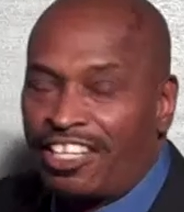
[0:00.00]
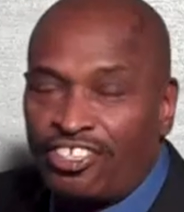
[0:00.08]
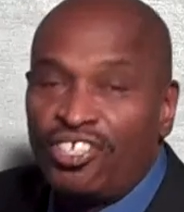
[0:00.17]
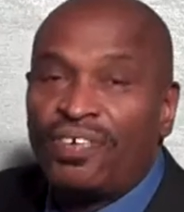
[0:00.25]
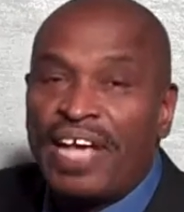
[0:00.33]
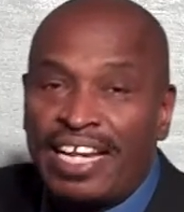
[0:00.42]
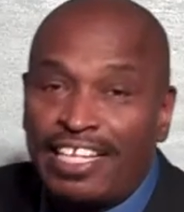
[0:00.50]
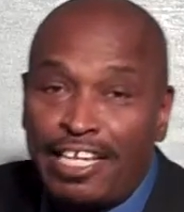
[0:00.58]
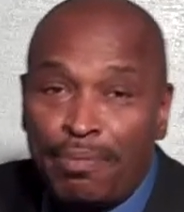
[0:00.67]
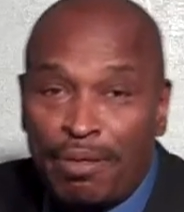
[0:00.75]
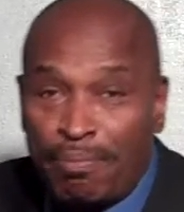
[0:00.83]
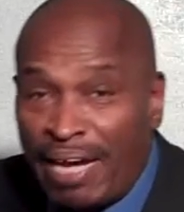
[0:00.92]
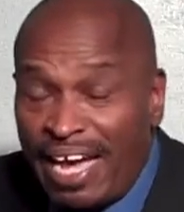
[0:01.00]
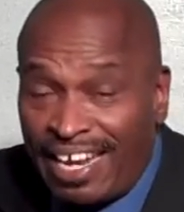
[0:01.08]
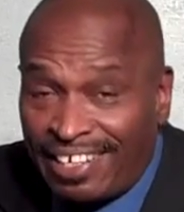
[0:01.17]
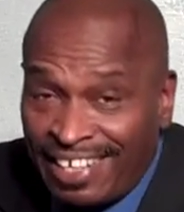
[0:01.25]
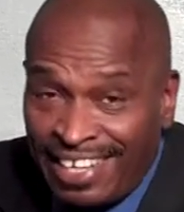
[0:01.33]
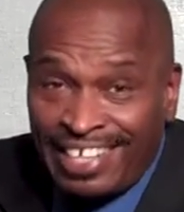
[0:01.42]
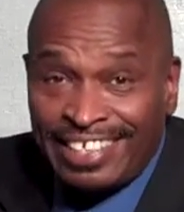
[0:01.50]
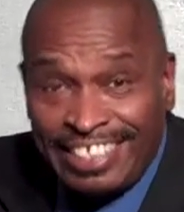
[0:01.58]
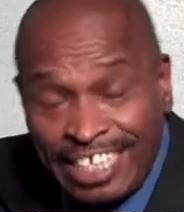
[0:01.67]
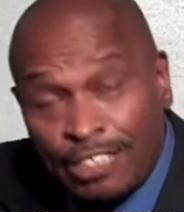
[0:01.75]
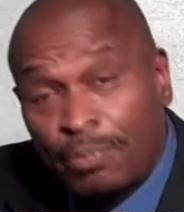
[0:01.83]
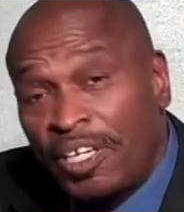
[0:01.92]
And you've got to keep in mind,
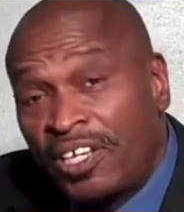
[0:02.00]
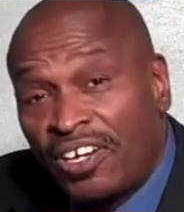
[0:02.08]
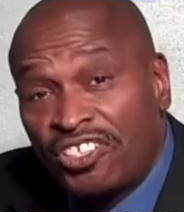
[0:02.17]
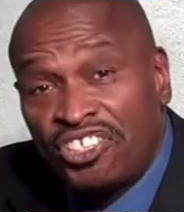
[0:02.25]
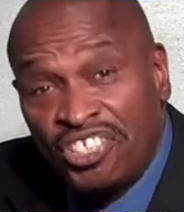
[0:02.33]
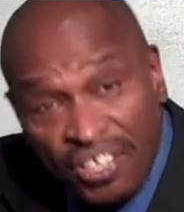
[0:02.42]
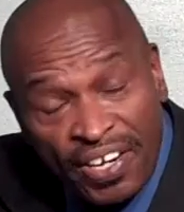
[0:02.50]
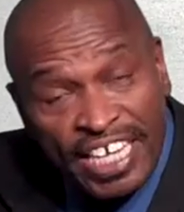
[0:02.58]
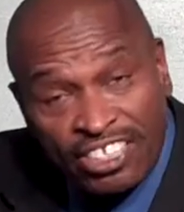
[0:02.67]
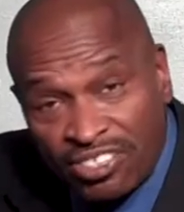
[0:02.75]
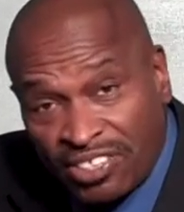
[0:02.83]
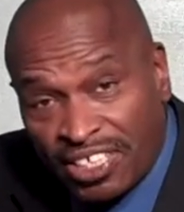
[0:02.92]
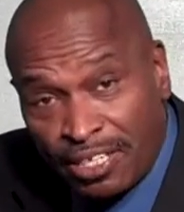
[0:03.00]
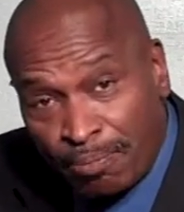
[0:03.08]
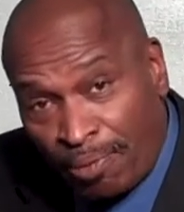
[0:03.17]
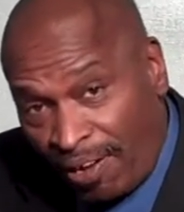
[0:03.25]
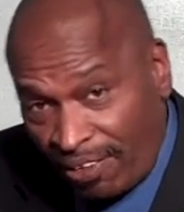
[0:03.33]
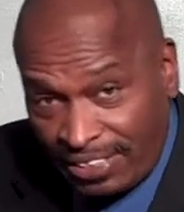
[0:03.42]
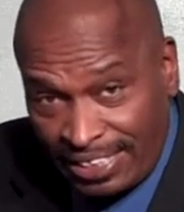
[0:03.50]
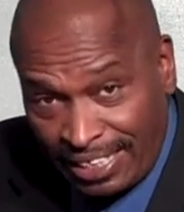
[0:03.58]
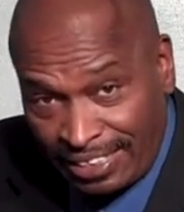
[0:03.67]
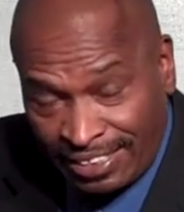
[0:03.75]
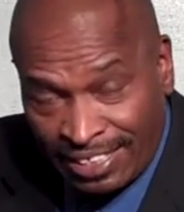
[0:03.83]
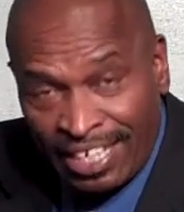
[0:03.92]
just because you're interested in
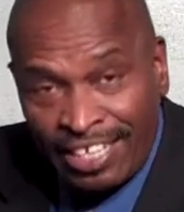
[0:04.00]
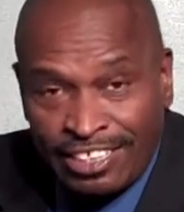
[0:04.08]
politics,